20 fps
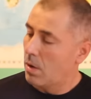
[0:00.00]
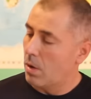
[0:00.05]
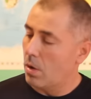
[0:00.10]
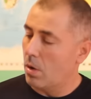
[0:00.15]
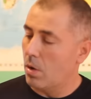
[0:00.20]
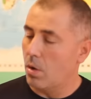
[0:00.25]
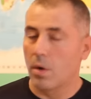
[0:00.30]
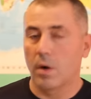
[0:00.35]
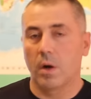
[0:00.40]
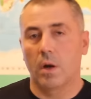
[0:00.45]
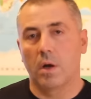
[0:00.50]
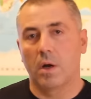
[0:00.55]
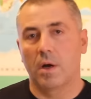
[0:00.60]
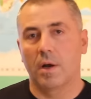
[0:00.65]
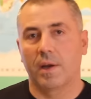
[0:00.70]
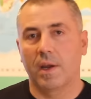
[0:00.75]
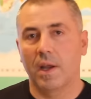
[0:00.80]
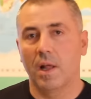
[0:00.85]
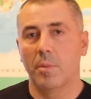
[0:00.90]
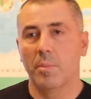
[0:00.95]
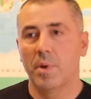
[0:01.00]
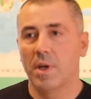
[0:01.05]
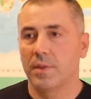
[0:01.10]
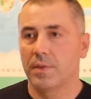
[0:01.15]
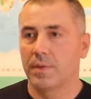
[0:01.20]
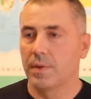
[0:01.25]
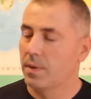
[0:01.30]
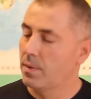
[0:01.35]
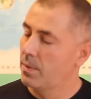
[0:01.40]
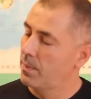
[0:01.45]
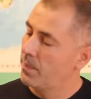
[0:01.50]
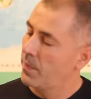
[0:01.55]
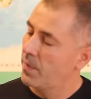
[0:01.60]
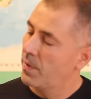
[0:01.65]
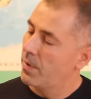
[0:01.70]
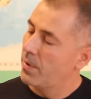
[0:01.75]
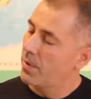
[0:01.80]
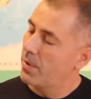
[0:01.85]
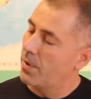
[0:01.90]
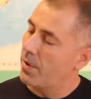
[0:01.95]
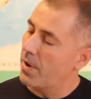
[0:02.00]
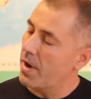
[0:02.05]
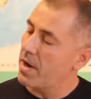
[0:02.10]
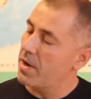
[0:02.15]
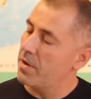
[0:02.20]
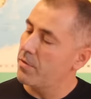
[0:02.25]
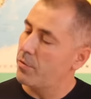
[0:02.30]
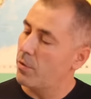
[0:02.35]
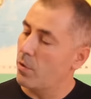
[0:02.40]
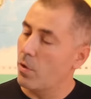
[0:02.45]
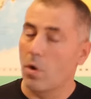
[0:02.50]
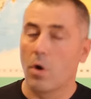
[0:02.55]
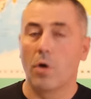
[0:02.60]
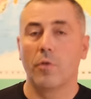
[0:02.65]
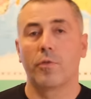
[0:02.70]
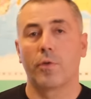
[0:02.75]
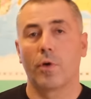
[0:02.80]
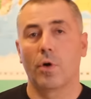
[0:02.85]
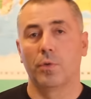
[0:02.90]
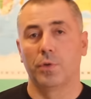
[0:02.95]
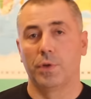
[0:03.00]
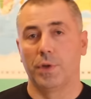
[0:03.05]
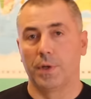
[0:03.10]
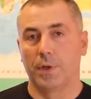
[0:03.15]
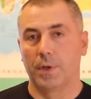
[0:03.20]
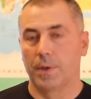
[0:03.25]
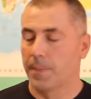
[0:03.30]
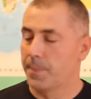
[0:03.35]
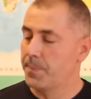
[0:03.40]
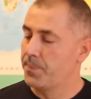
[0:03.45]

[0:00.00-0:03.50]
or a helmet ready for off-roading.